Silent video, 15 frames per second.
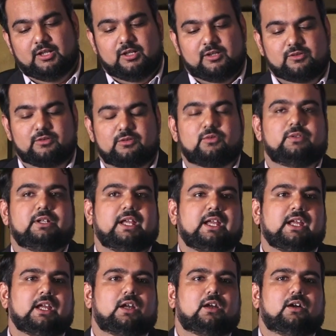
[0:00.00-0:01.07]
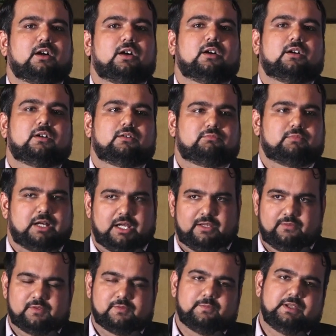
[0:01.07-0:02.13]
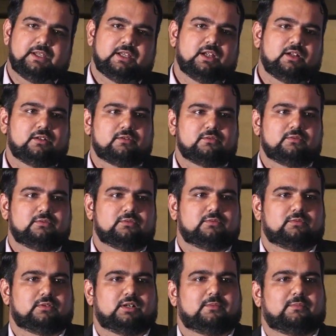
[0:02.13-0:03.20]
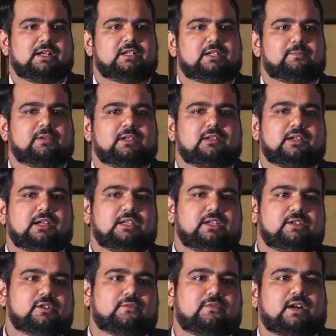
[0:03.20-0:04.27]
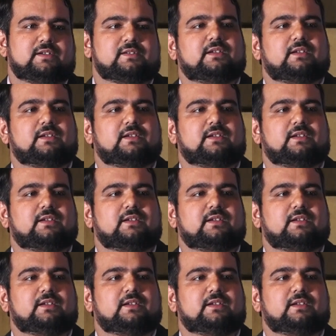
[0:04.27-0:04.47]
So today, I was speaking to multiple colleagues of ours,